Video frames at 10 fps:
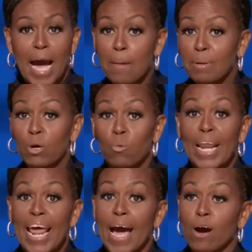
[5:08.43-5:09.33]
Kamala
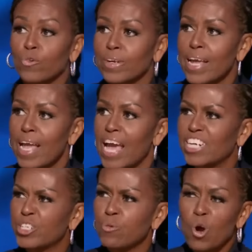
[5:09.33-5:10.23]
went out
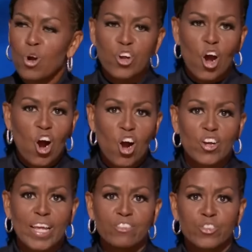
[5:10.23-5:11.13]
and she worked
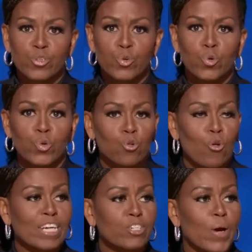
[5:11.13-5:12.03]
hard in school,
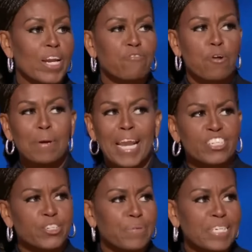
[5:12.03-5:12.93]
graduating from an
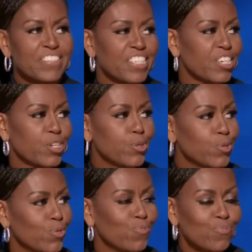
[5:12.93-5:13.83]

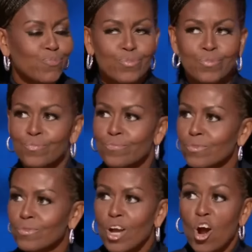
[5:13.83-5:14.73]
HBCU,
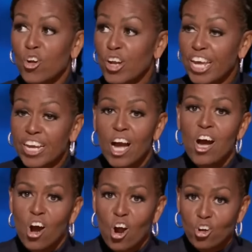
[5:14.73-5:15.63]
earning
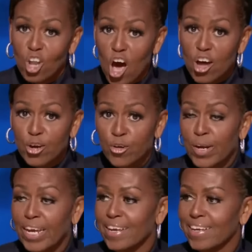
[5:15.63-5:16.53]
her law
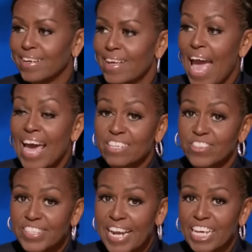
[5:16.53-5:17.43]
degree at a
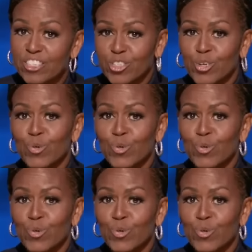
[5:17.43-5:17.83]
state